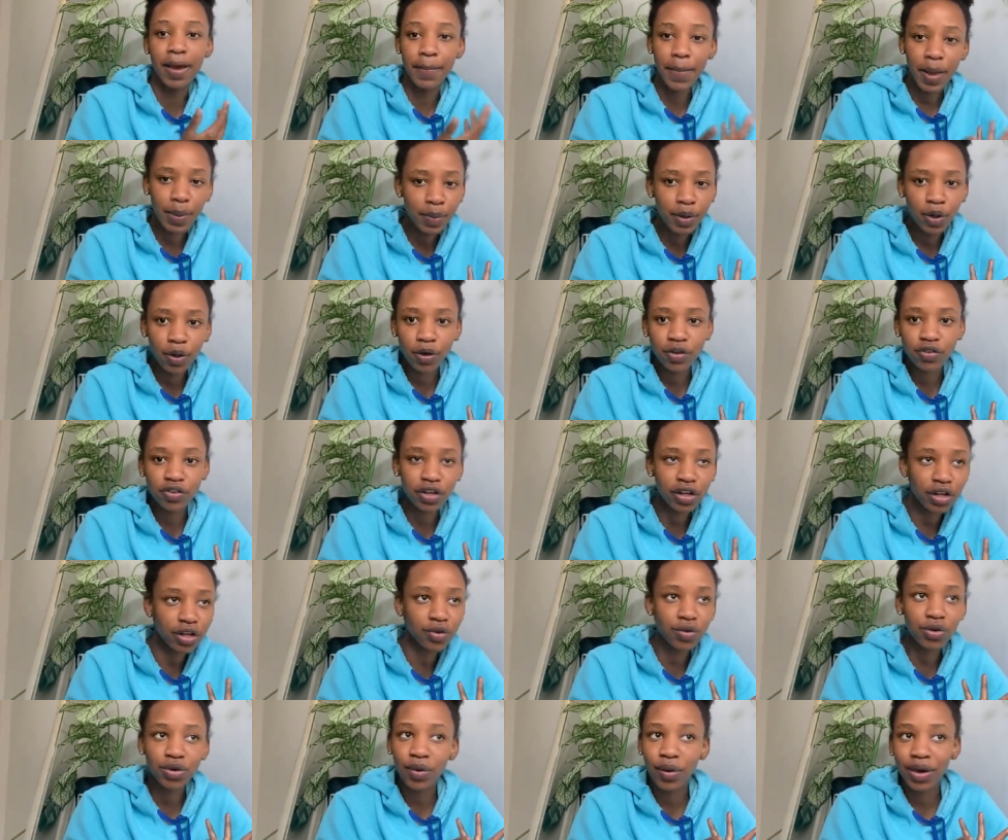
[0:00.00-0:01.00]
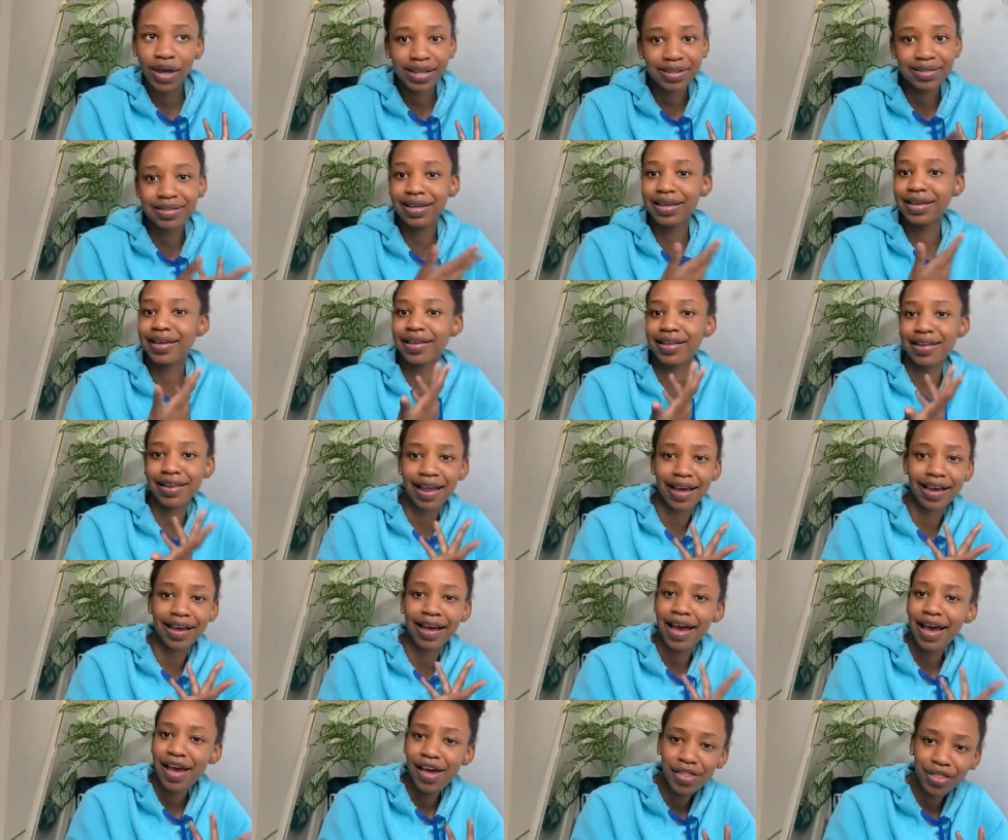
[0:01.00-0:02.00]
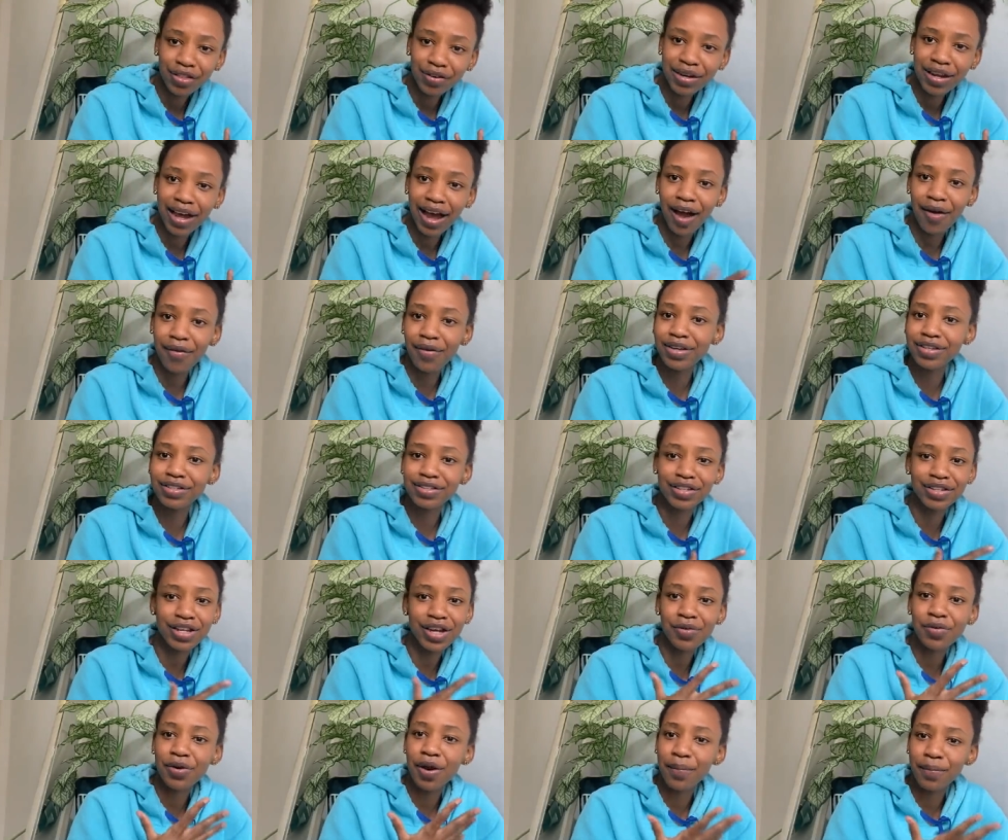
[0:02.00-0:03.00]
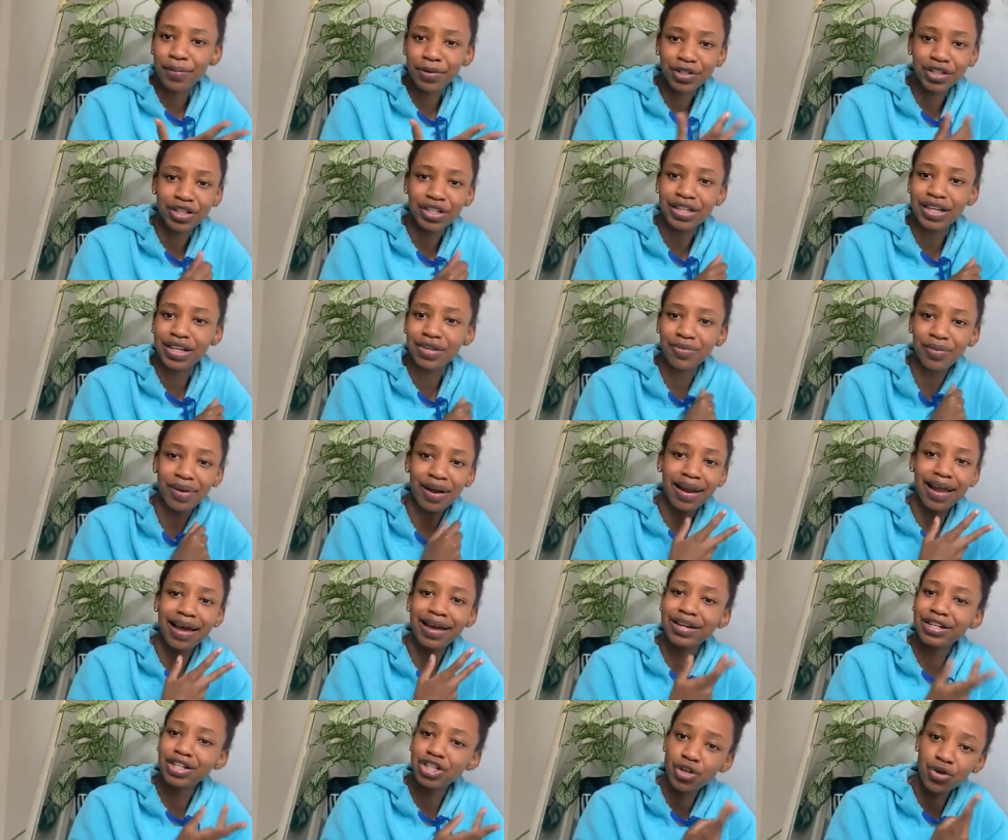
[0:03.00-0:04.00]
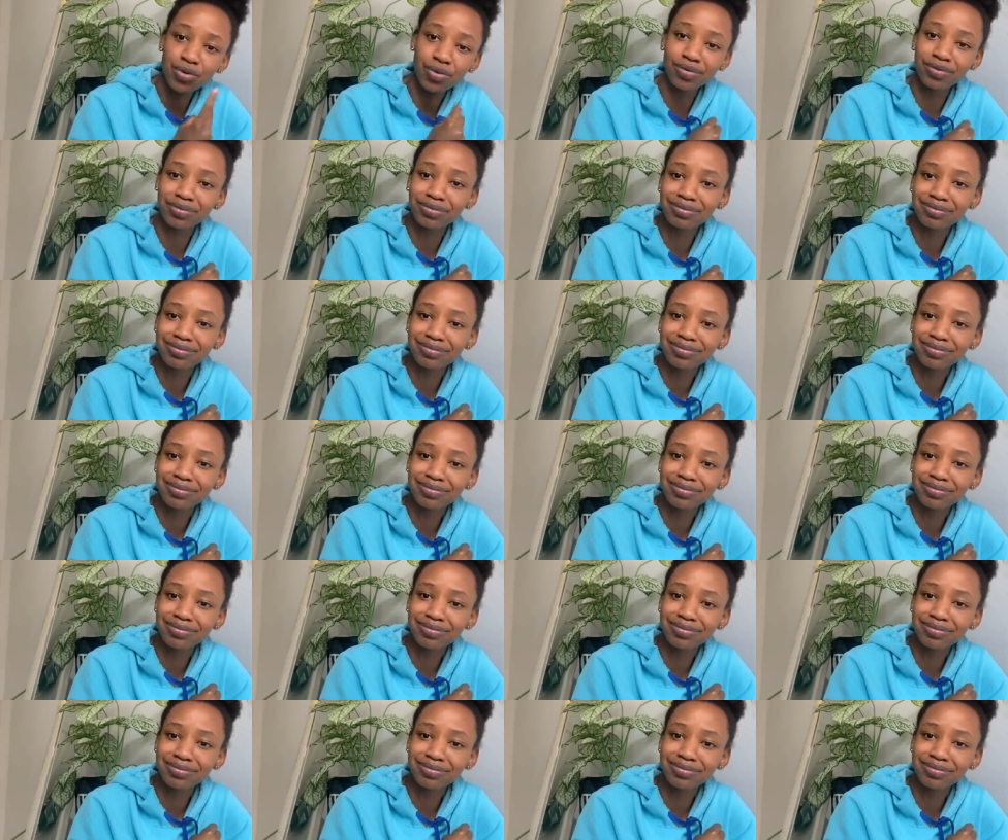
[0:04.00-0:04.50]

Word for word: Maybe you usually do your essay in like three hours. Today we are pushing it, we're like two.